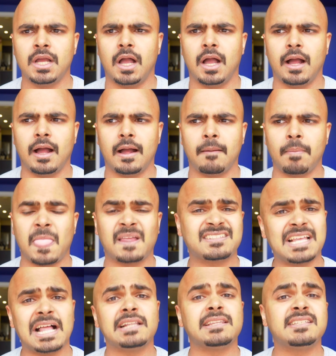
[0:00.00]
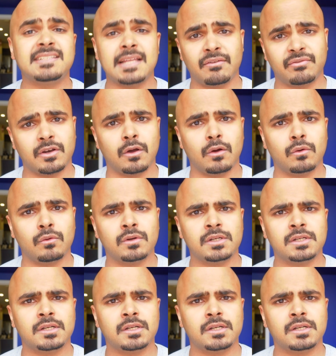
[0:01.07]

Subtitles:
Sal DiStefano,